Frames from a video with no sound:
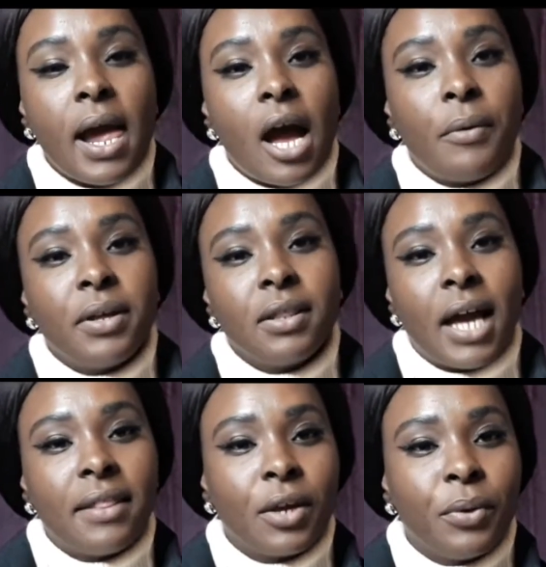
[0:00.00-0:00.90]
How are
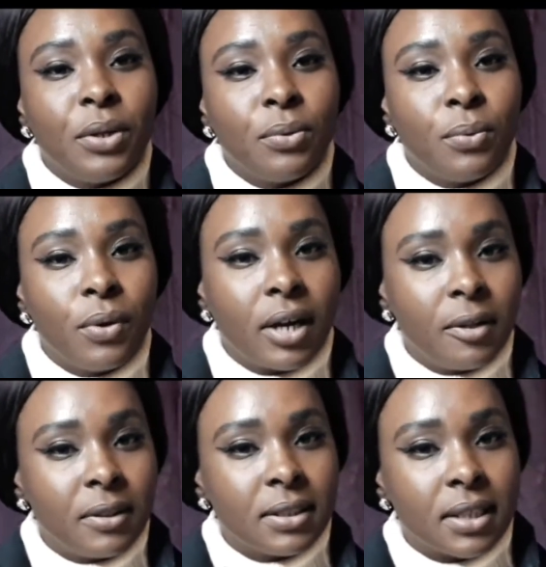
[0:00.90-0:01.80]
they going to work
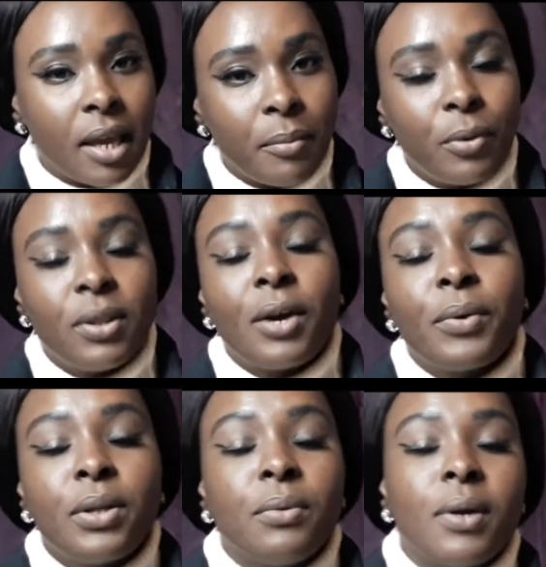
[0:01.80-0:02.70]
out the same, or they're
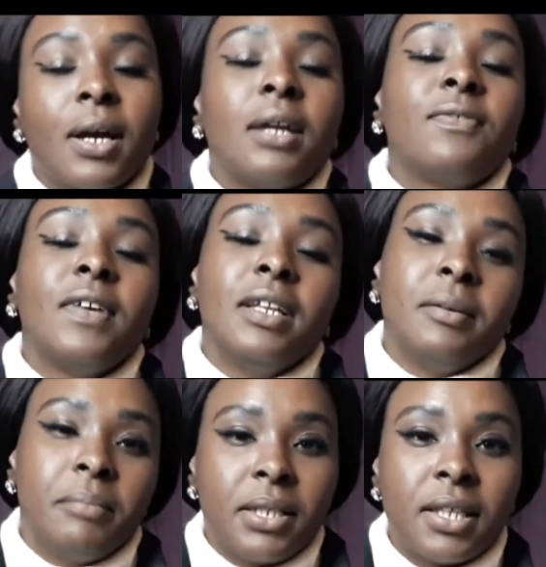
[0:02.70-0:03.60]
going to work out
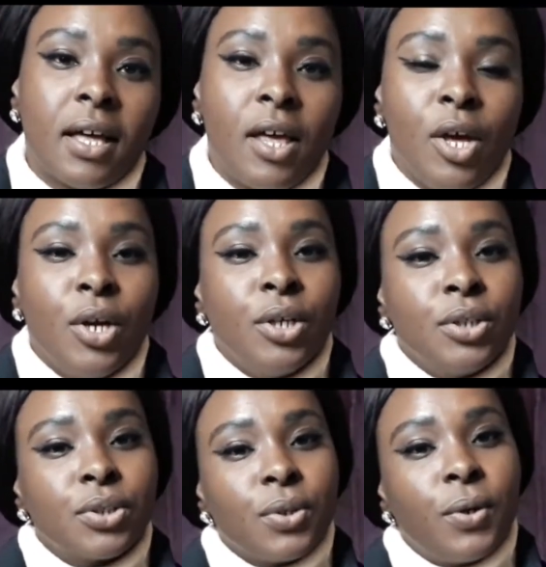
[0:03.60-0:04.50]
feeling better?
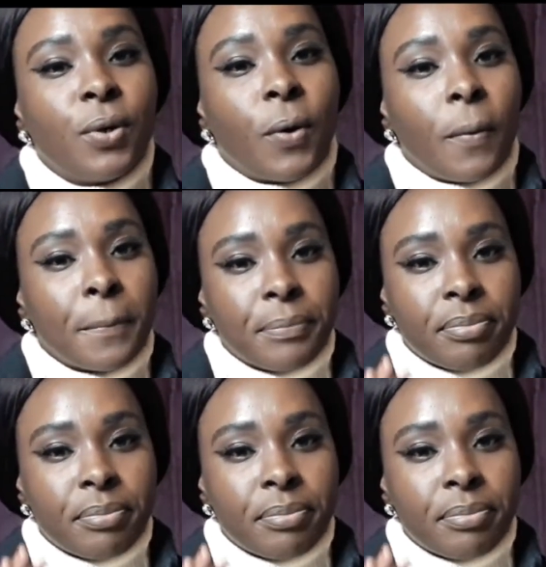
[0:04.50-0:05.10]
So